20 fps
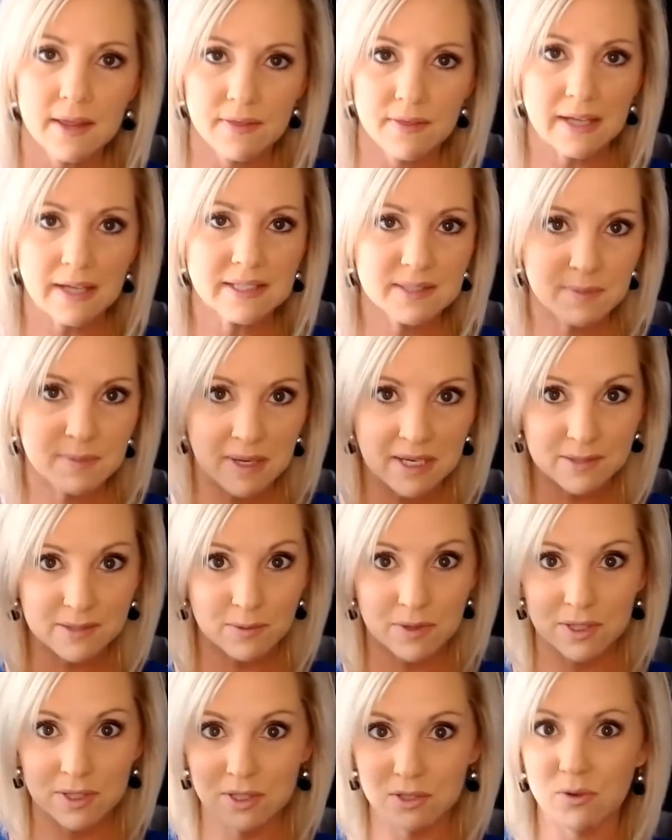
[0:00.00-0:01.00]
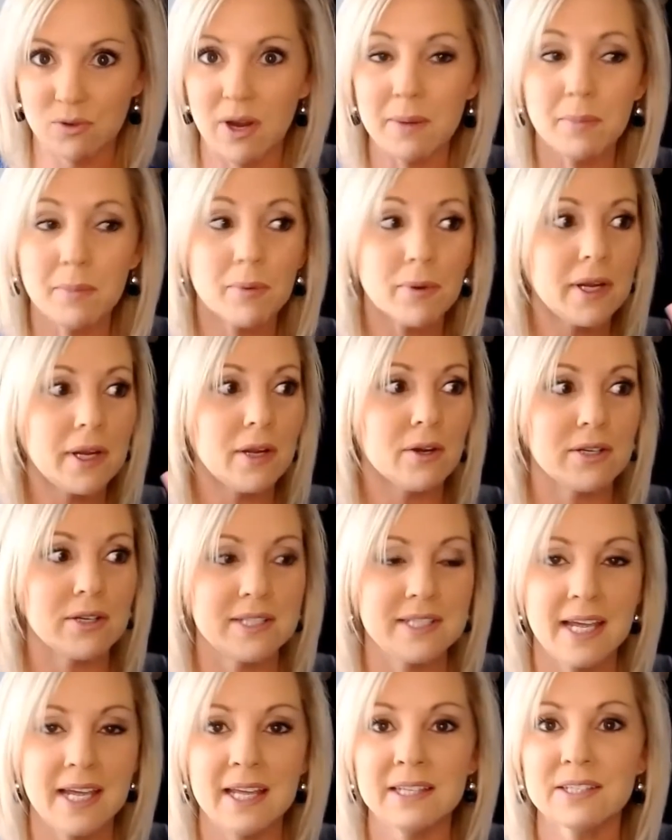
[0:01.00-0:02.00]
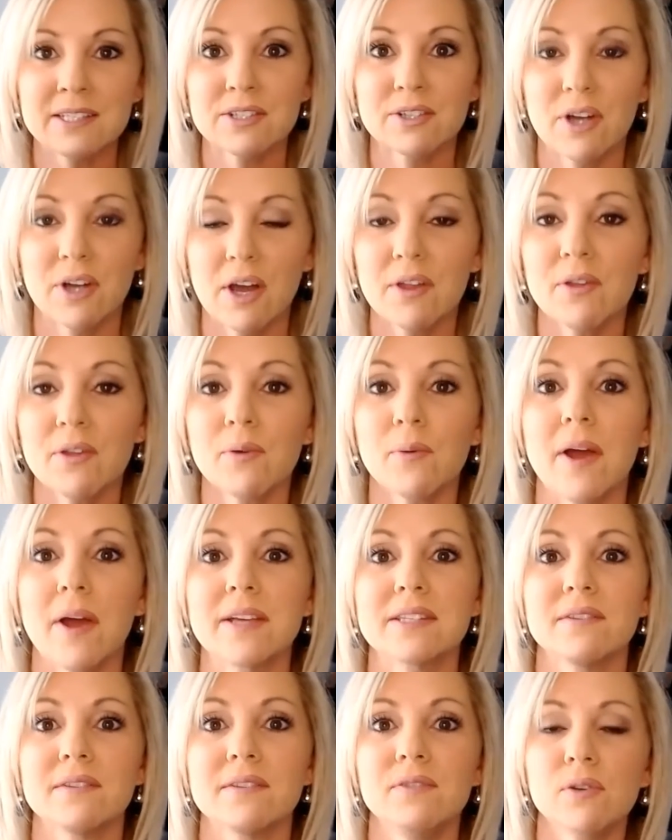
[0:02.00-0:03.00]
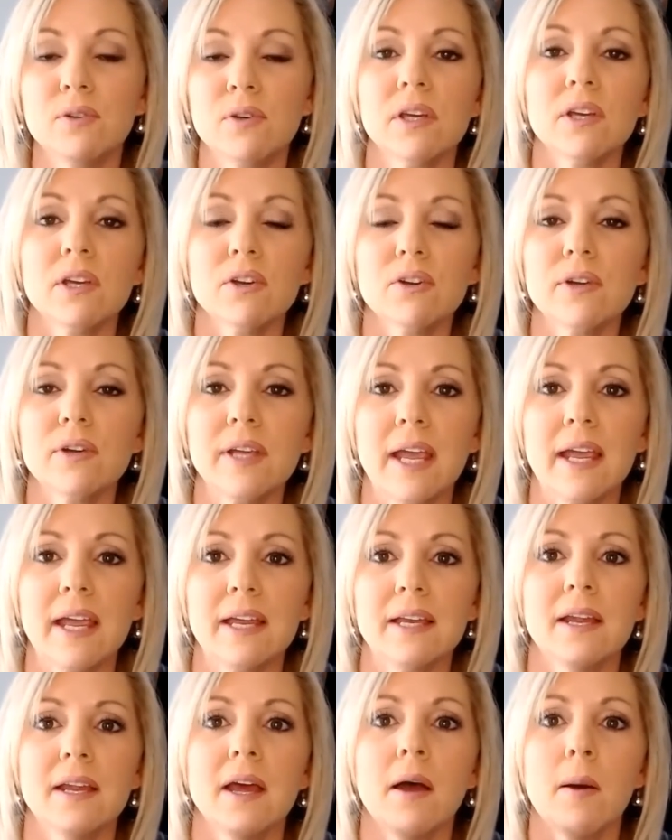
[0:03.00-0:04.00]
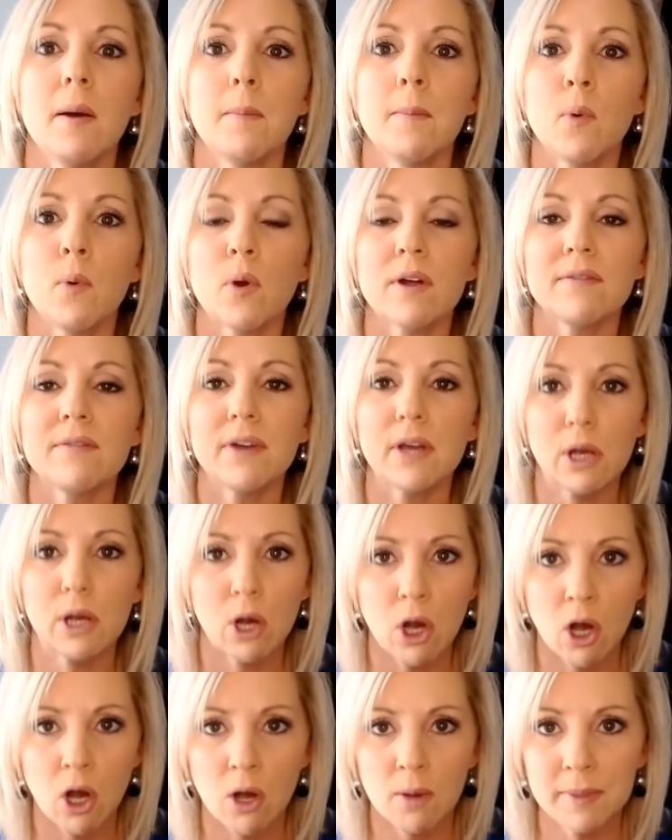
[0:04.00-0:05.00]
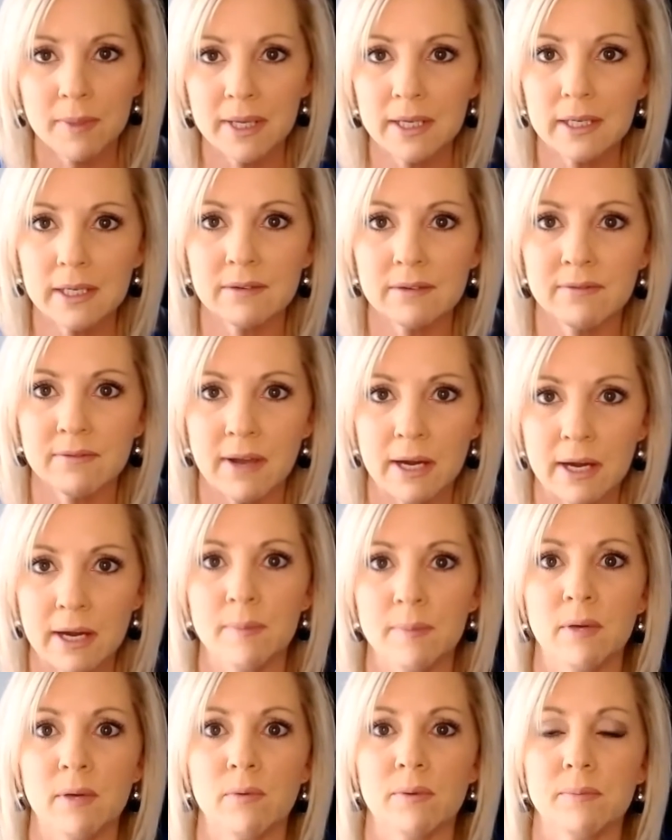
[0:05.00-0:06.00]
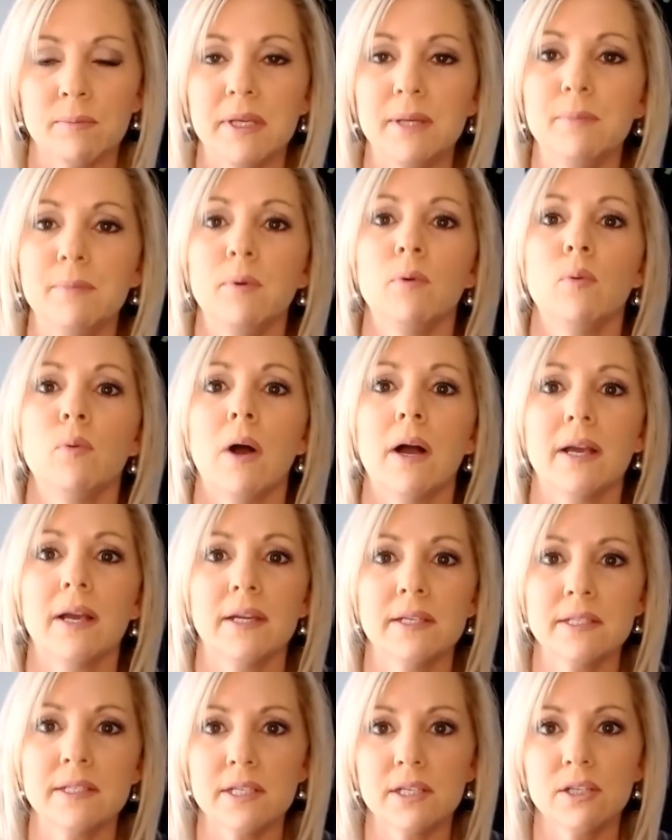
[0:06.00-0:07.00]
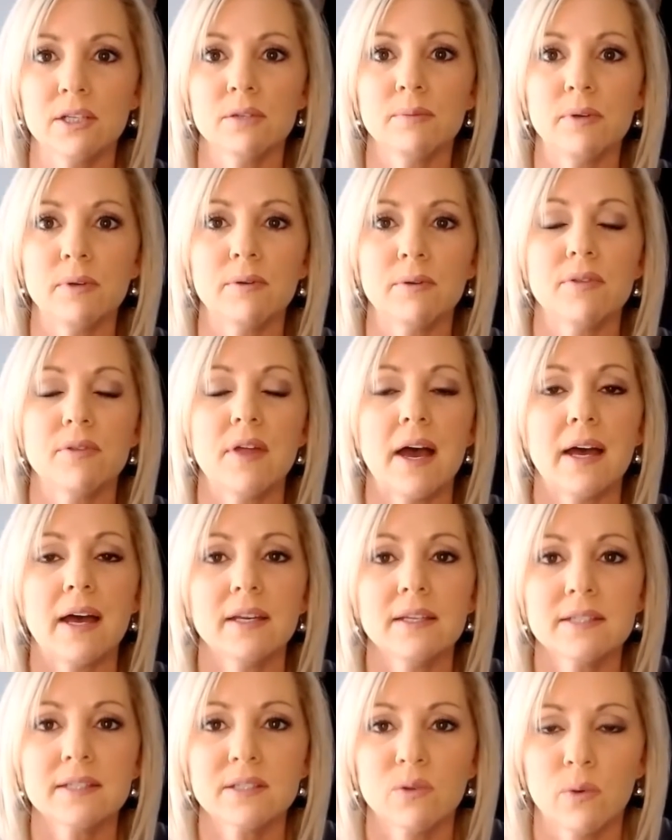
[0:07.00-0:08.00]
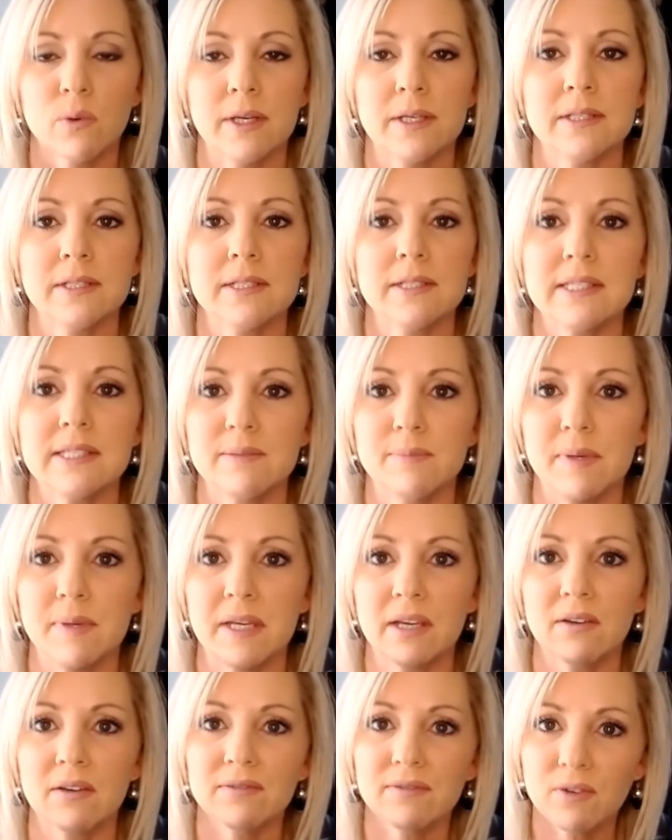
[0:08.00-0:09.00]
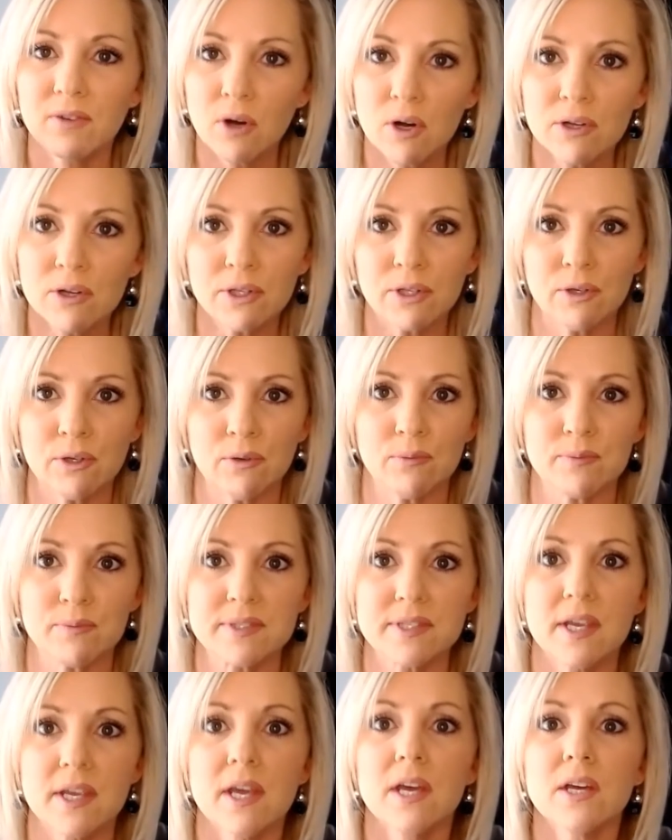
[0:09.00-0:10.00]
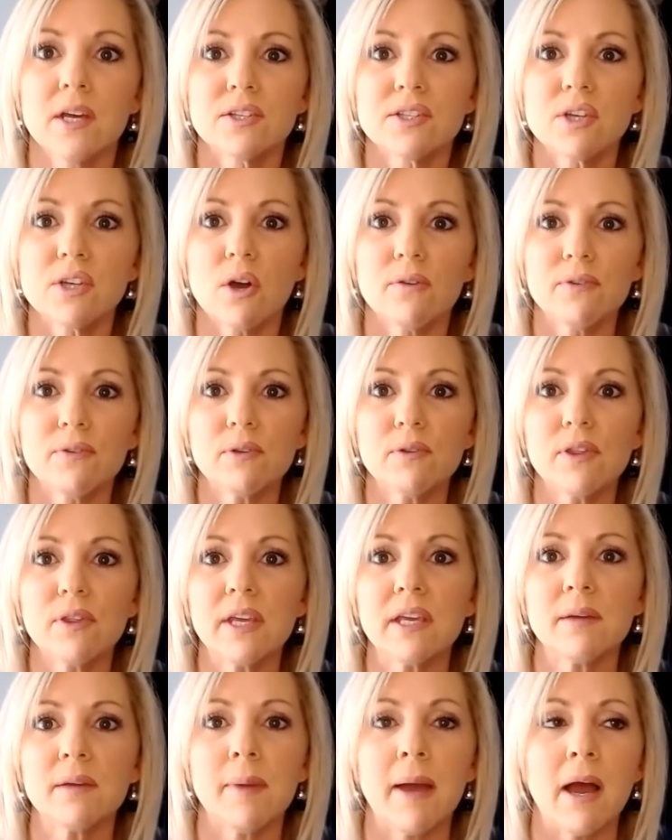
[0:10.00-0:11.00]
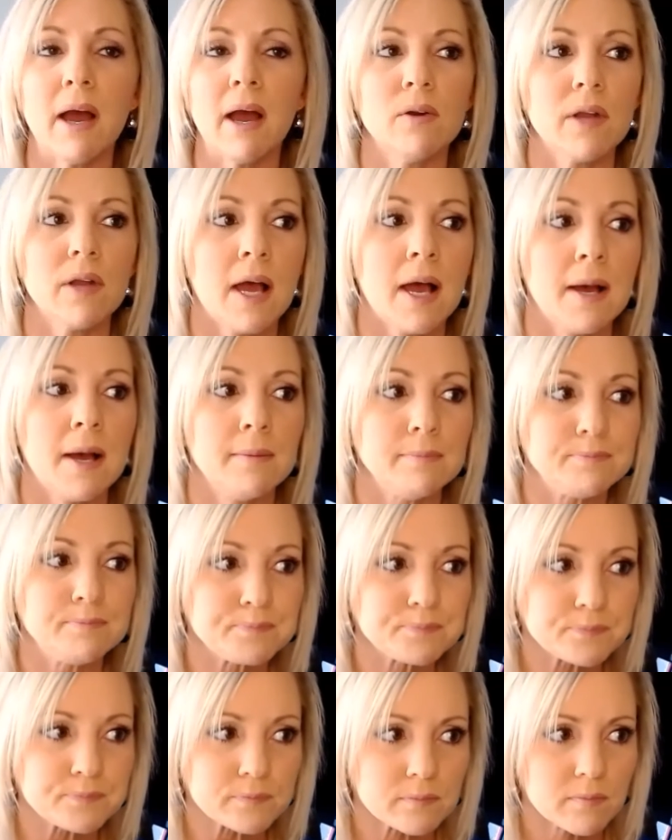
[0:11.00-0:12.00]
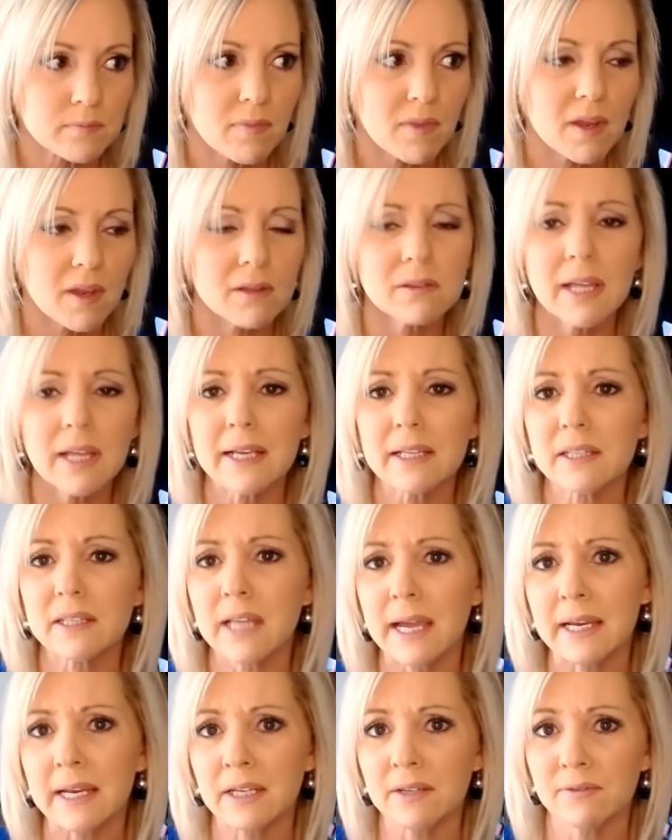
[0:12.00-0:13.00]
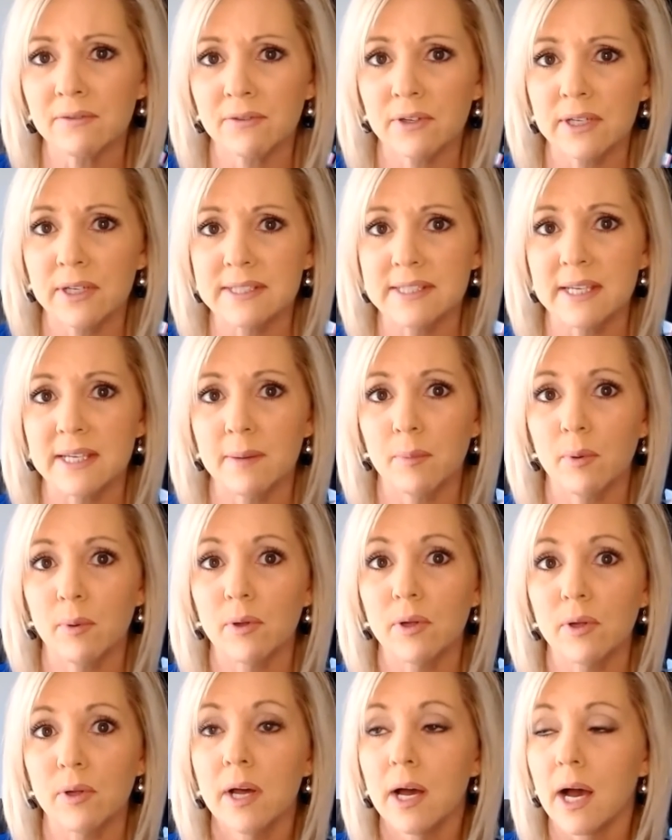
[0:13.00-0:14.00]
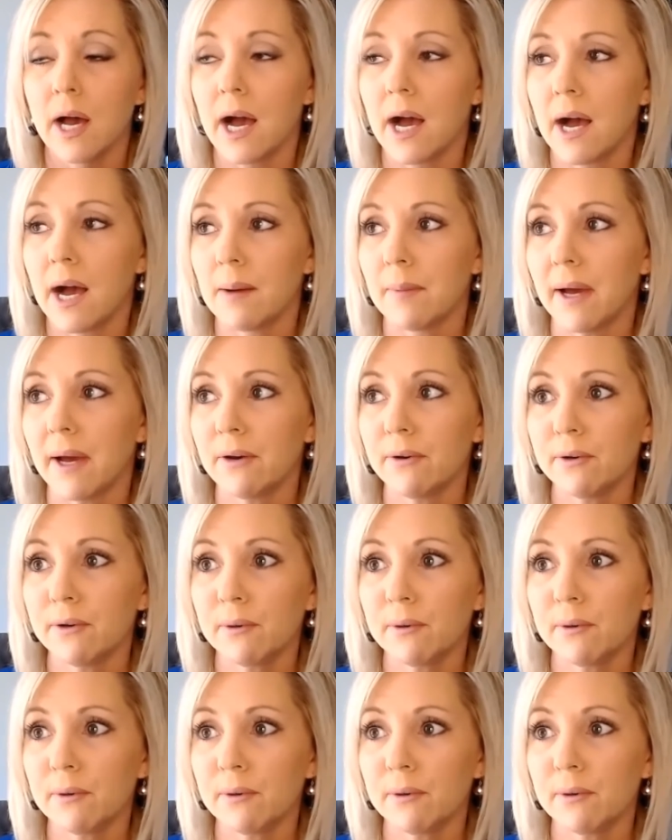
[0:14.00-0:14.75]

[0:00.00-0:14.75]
that space with the drapery or tents or otherwise, if you can create more of a calming environment when people walk into your booth, that is going to speak volumes. So if you think about, like lighting, for example. I don't